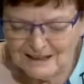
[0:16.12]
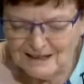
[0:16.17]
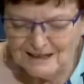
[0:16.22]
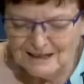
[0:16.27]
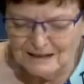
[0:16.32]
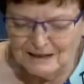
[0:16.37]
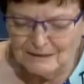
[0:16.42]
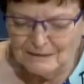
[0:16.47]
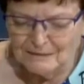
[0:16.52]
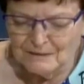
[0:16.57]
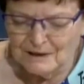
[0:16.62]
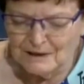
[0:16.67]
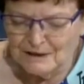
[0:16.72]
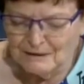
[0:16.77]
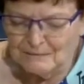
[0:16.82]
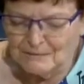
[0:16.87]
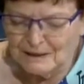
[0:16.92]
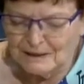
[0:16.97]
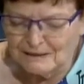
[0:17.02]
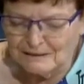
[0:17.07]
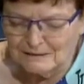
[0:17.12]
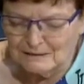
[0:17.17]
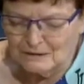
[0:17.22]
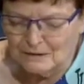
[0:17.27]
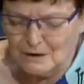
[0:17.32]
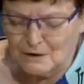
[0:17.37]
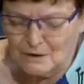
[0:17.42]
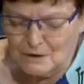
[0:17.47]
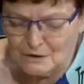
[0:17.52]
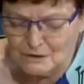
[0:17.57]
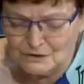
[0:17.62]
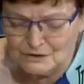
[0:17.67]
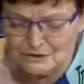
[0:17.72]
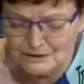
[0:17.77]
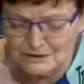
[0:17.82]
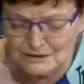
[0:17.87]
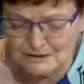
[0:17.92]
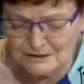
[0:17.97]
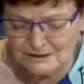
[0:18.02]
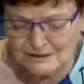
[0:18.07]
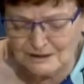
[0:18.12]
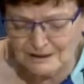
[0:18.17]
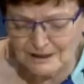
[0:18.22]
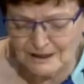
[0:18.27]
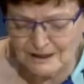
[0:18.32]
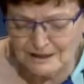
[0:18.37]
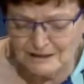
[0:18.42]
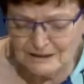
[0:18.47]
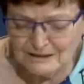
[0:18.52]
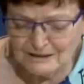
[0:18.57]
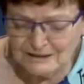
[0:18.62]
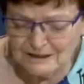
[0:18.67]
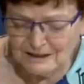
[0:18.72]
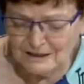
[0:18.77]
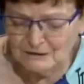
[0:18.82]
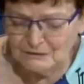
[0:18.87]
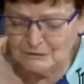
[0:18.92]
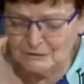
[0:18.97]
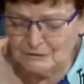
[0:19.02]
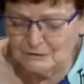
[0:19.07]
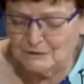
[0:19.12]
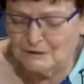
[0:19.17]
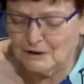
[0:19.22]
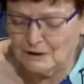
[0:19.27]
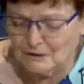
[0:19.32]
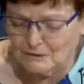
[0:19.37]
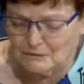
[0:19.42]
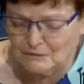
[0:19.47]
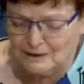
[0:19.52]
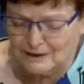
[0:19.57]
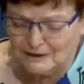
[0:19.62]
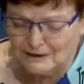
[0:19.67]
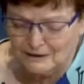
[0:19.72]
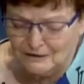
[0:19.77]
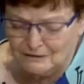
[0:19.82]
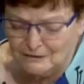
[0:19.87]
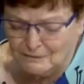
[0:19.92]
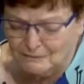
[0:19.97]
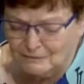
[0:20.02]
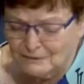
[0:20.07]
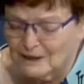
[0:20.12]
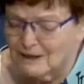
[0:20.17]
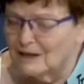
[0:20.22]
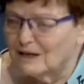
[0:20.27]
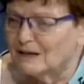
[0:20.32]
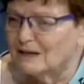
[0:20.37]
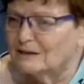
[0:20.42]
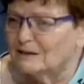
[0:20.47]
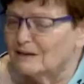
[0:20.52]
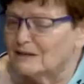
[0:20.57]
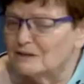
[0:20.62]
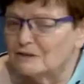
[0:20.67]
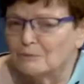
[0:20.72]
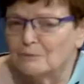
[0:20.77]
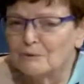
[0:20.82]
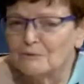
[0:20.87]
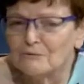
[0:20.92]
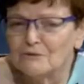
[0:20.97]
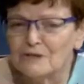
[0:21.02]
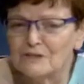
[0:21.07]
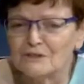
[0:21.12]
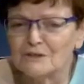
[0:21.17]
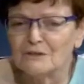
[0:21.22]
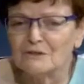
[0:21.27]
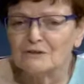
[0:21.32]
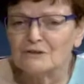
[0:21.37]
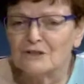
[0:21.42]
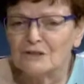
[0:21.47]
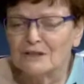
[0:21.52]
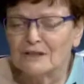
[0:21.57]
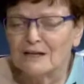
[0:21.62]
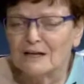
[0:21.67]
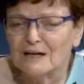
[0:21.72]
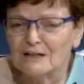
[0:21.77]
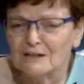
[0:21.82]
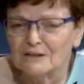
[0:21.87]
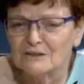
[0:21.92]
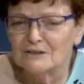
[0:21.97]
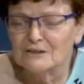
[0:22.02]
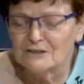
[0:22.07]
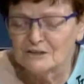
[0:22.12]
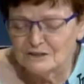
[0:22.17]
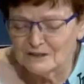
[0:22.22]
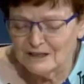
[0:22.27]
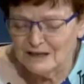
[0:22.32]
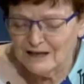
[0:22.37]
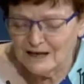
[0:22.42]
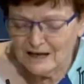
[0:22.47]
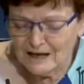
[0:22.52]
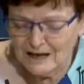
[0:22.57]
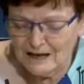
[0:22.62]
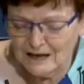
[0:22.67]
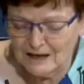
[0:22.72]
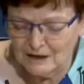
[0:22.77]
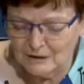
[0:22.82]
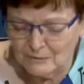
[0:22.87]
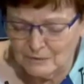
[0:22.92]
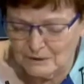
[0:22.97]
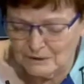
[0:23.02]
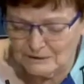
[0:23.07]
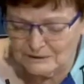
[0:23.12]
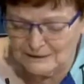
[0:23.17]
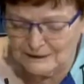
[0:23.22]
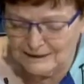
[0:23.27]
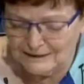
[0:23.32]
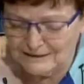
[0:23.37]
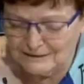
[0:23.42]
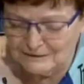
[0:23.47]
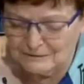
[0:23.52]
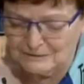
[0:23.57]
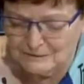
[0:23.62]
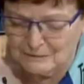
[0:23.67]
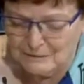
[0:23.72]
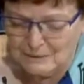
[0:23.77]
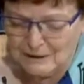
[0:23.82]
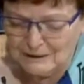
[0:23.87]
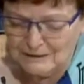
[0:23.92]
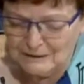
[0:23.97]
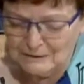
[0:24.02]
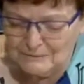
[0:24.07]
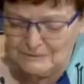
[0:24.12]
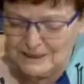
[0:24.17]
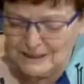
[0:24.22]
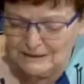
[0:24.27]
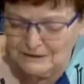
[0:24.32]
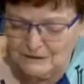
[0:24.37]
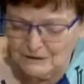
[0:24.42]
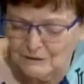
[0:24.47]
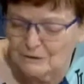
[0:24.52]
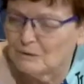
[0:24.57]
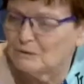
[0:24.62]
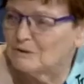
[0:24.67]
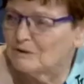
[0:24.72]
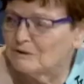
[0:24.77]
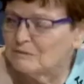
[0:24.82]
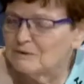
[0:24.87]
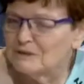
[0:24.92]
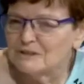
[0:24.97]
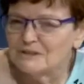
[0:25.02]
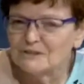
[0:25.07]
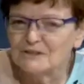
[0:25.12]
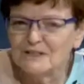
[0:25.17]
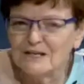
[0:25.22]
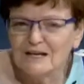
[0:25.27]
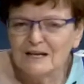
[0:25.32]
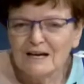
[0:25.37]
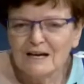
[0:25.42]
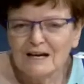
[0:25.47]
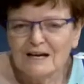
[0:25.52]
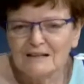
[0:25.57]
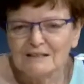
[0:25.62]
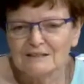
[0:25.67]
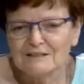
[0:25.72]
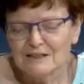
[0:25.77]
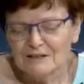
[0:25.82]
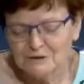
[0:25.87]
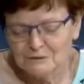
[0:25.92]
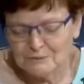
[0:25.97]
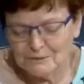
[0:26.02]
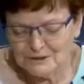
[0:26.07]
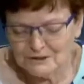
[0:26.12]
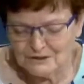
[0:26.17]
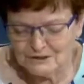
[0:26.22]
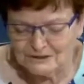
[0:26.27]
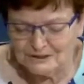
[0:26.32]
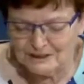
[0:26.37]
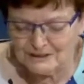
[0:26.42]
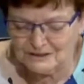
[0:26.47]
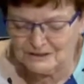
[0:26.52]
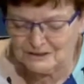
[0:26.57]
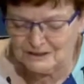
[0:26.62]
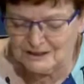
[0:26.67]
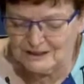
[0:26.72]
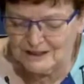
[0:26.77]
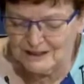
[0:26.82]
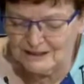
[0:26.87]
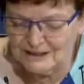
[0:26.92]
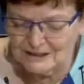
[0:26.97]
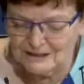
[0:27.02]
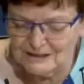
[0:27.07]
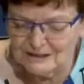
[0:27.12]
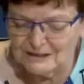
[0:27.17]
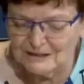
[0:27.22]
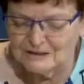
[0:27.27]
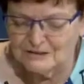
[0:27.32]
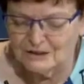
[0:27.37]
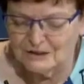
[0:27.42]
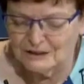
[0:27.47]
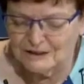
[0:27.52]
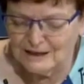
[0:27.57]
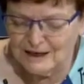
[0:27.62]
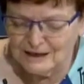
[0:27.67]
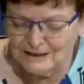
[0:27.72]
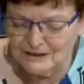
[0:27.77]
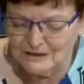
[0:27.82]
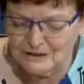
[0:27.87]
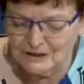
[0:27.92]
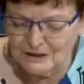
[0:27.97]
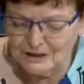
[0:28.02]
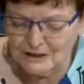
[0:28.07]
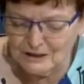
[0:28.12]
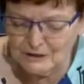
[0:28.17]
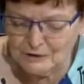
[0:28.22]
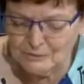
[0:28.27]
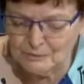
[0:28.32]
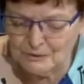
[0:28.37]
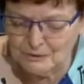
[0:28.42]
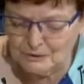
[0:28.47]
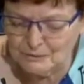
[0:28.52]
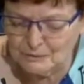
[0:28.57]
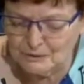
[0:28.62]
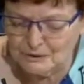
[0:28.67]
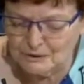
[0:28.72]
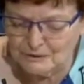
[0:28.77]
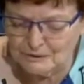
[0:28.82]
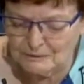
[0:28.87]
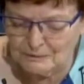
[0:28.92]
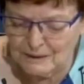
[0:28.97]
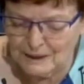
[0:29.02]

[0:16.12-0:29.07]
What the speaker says: and my co-host today is Andrew Hochreiter, and he's a professional genealogist. And we'd like to welcome Daniel Horowitz. He's our special guest today. He's a genealogy expert with